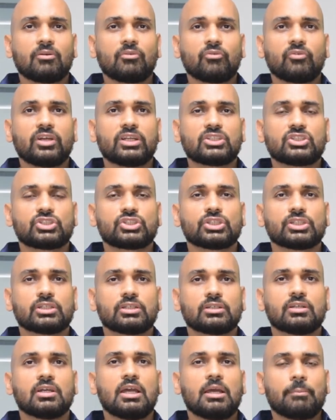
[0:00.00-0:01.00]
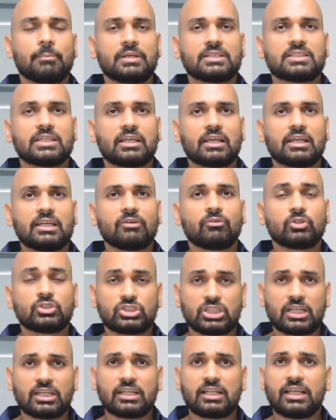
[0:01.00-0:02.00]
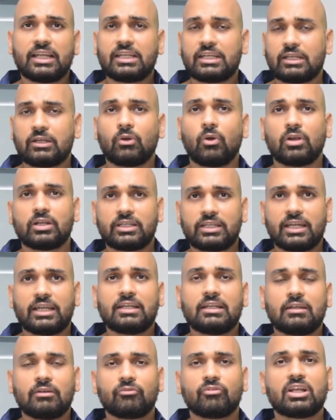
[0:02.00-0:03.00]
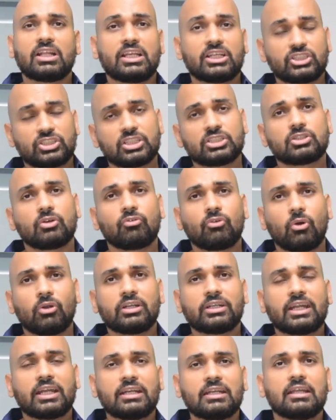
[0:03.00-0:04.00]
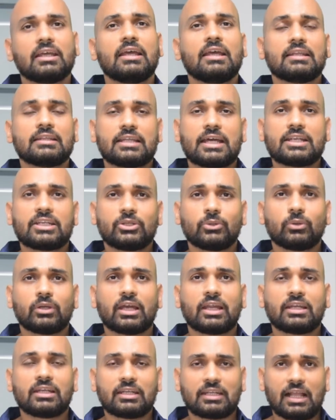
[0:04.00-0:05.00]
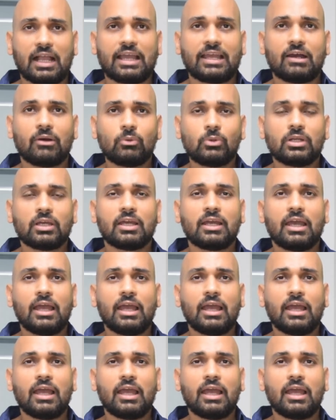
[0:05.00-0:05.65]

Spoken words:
which basically would generate content, variations of content that you can try out,